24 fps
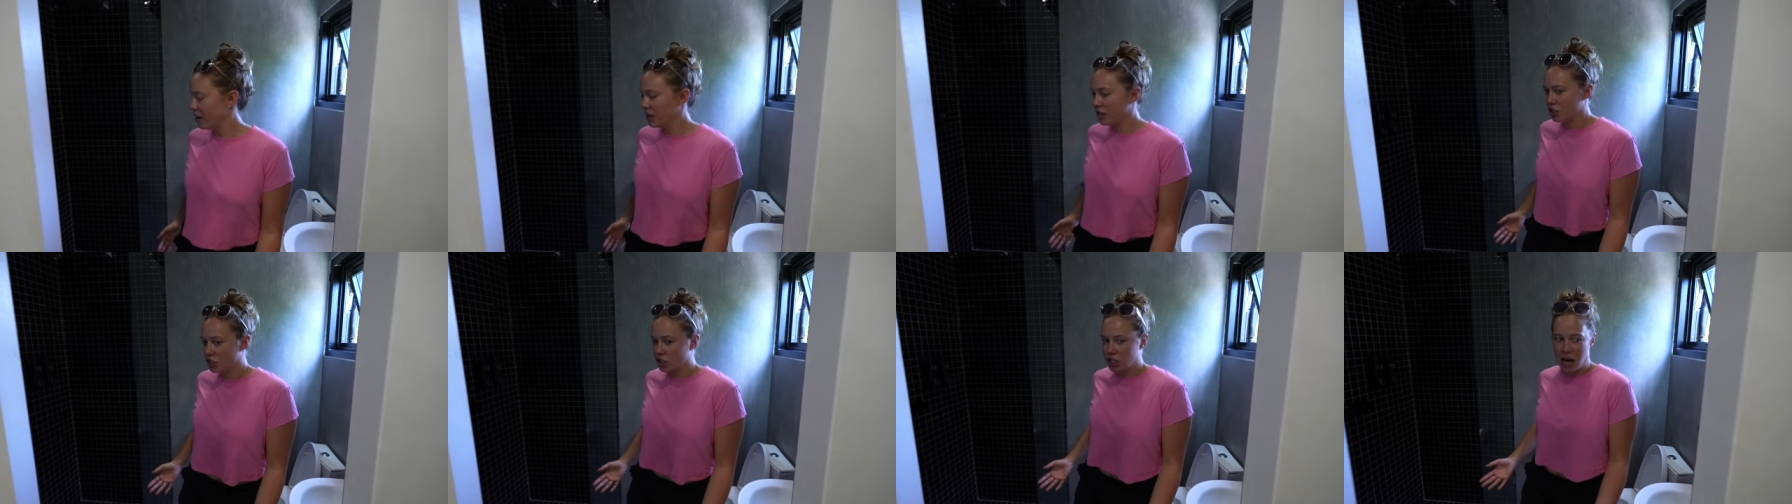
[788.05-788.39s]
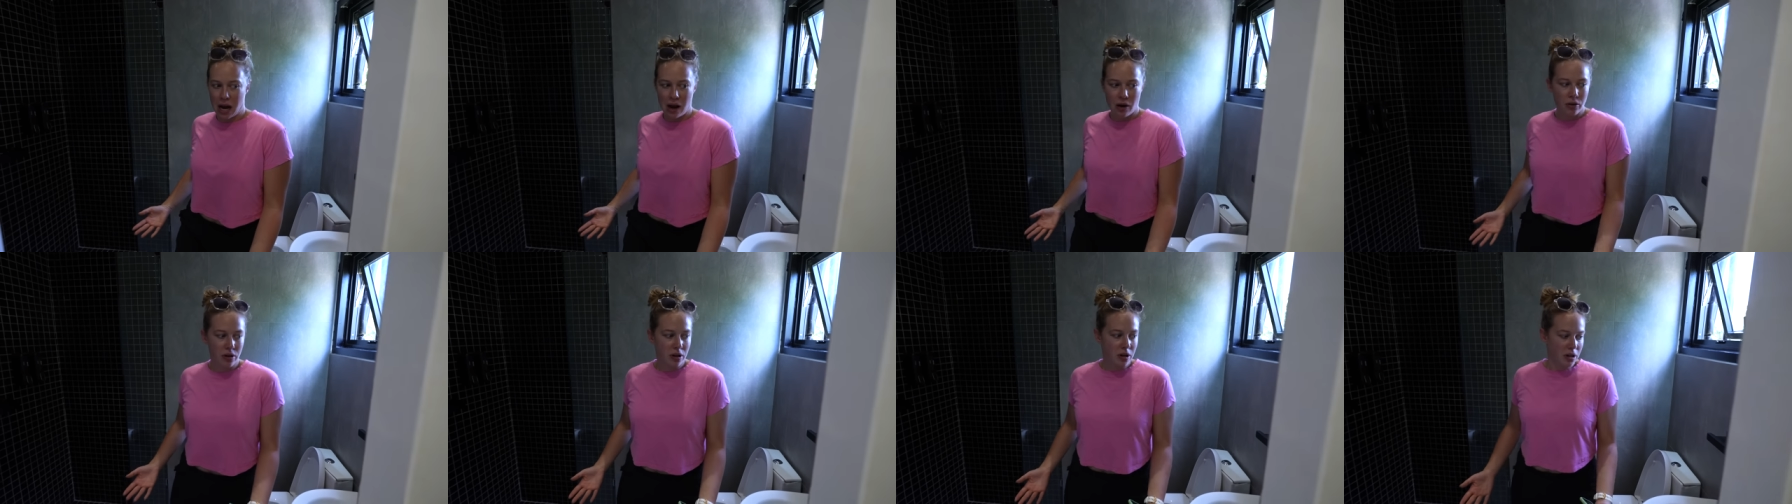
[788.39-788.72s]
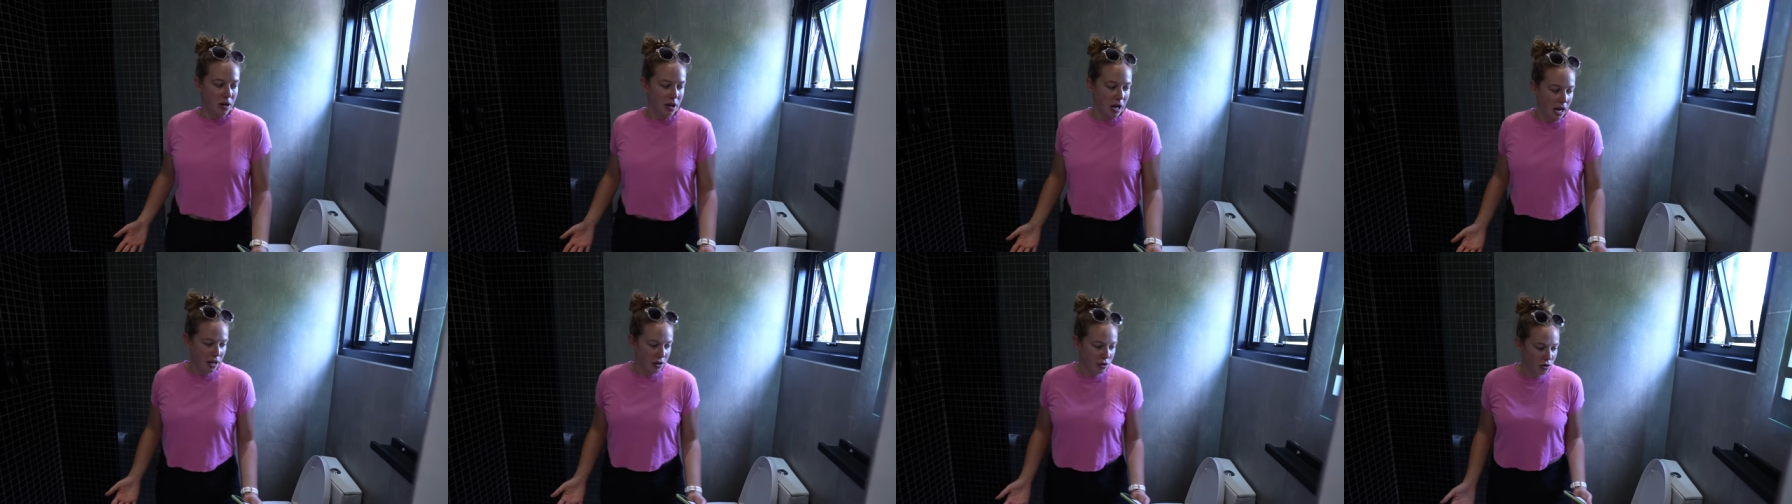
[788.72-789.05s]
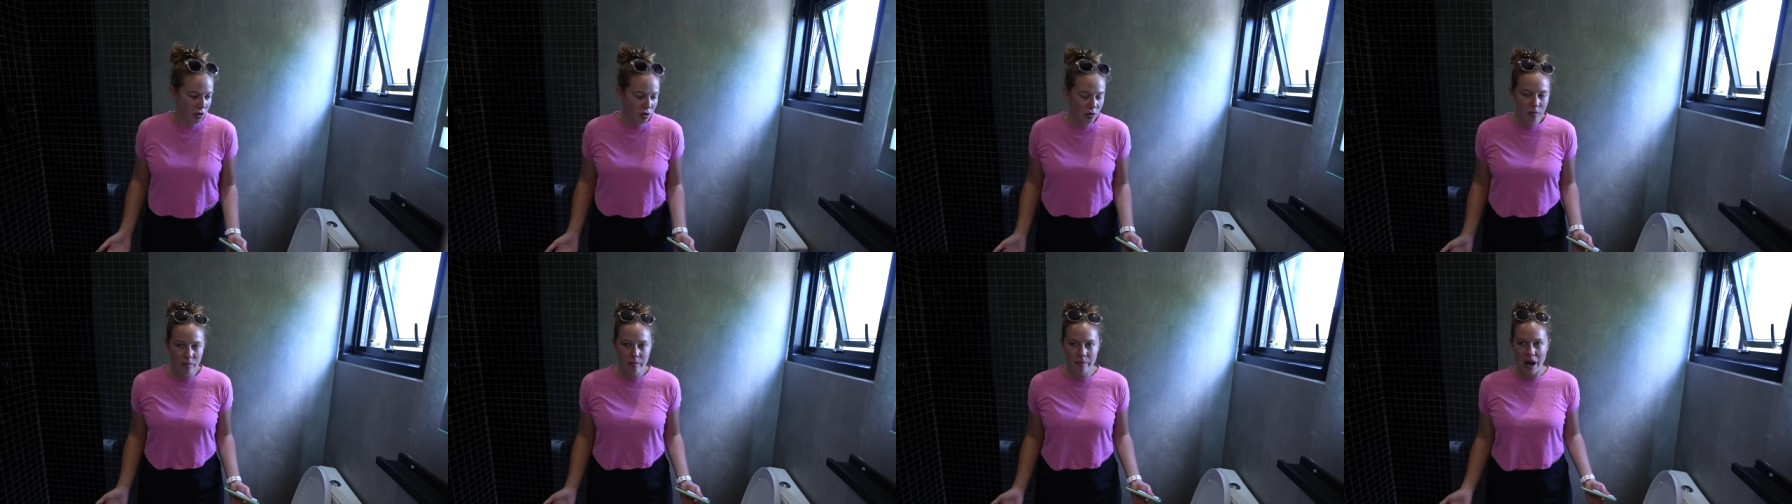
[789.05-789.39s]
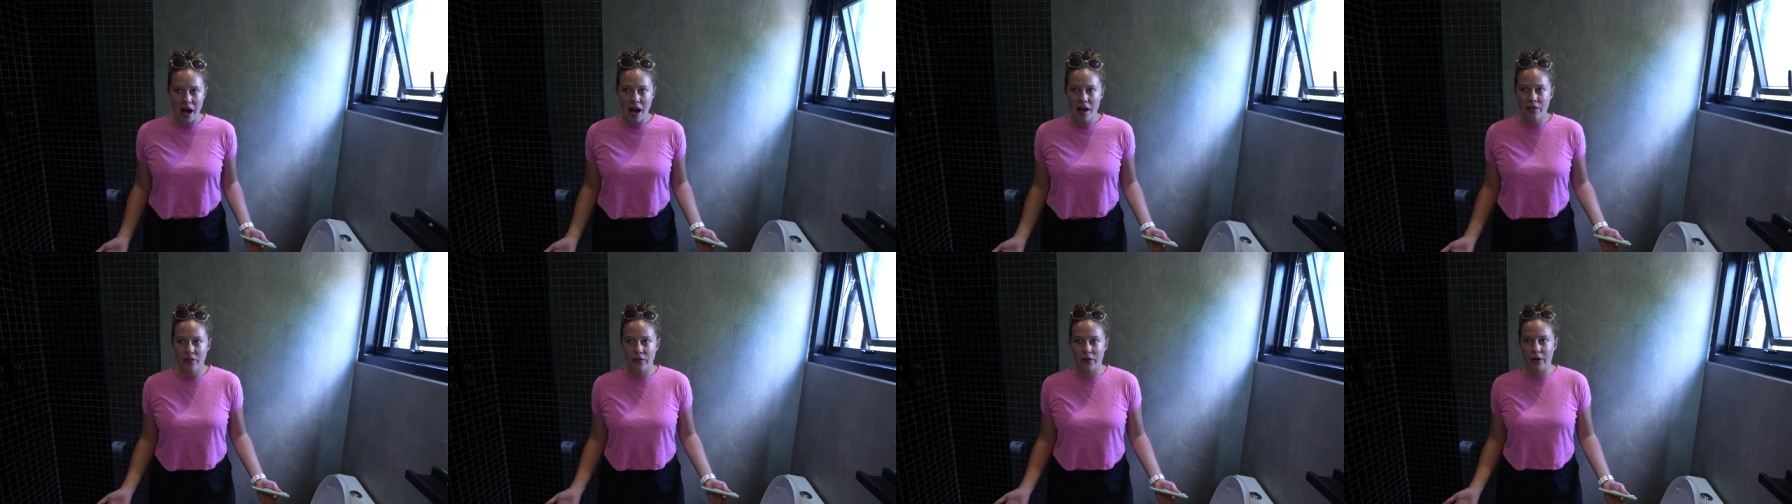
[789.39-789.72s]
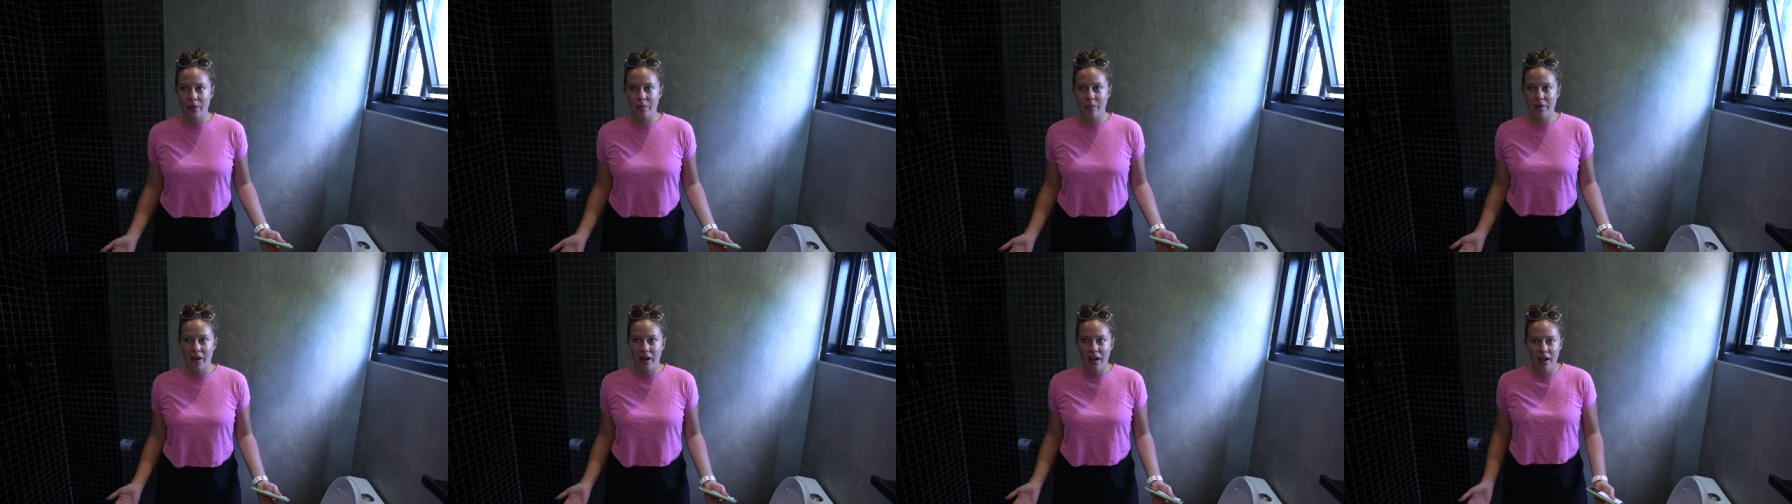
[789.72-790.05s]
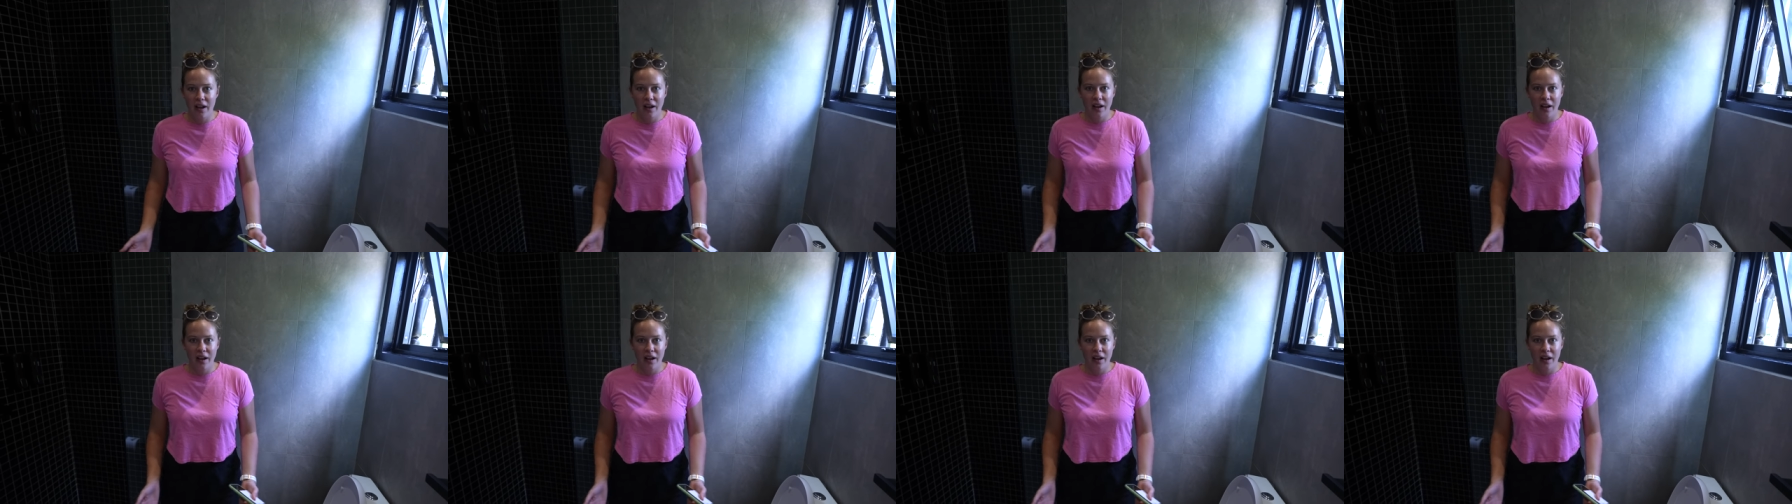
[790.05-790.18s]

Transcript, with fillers: a shower and your own bathroom.